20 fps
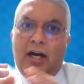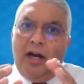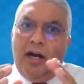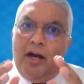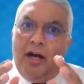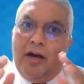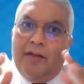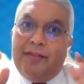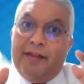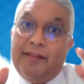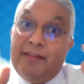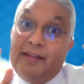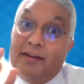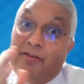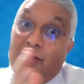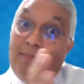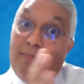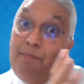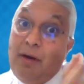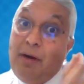are that there
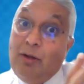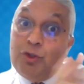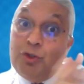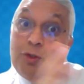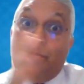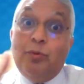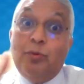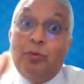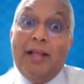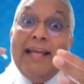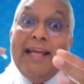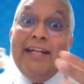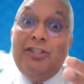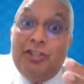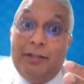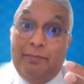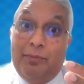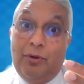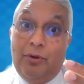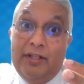are multiple
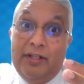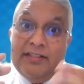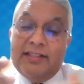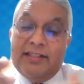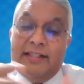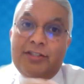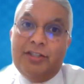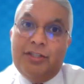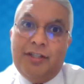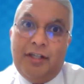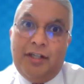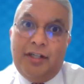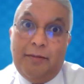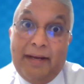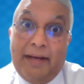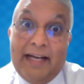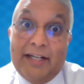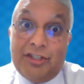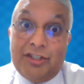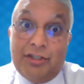entry points into the
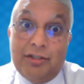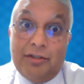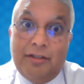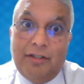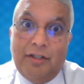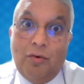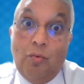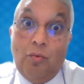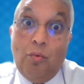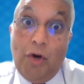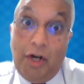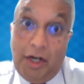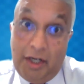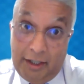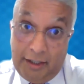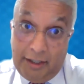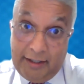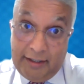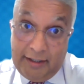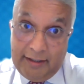compassion
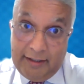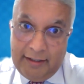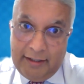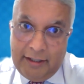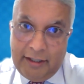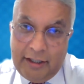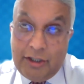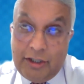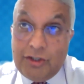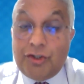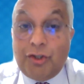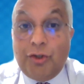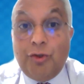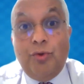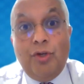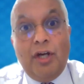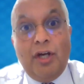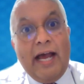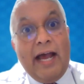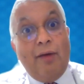work.
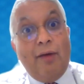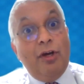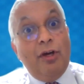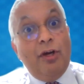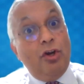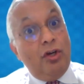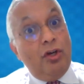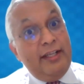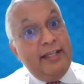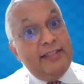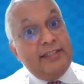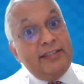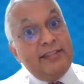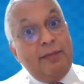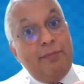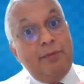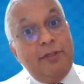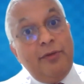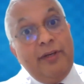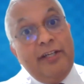So our colleagues at
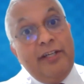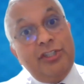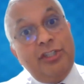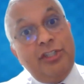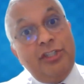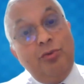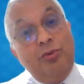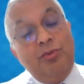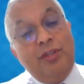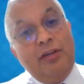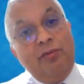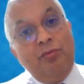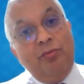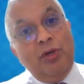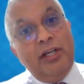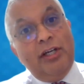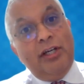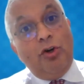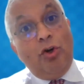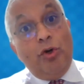WHO that
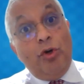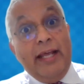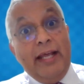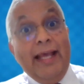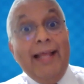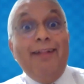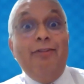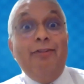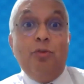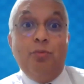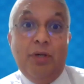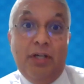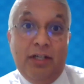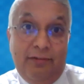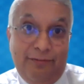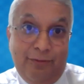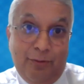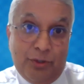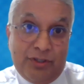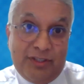work on health
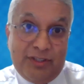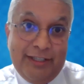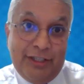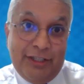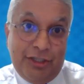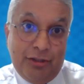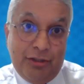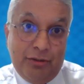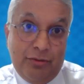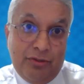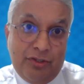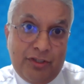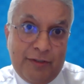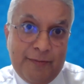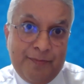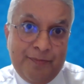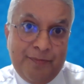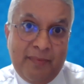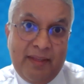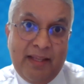workforce issues
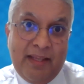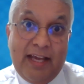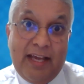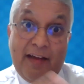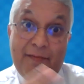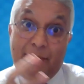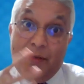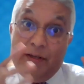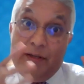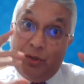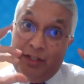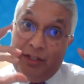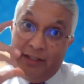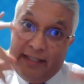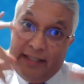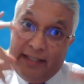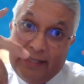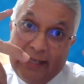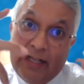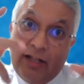have been looking
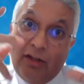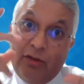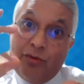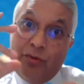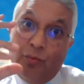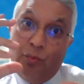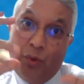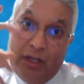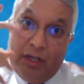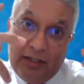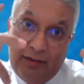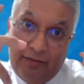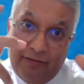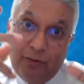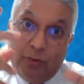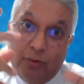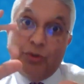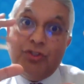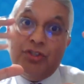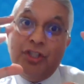at health
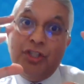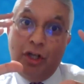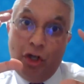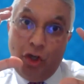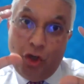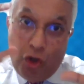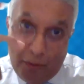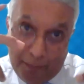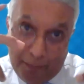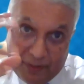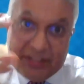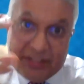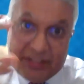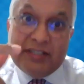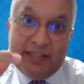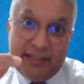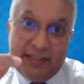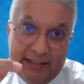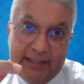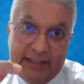workforce
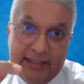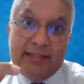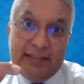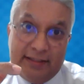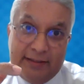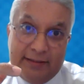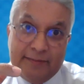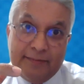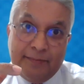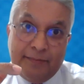competencies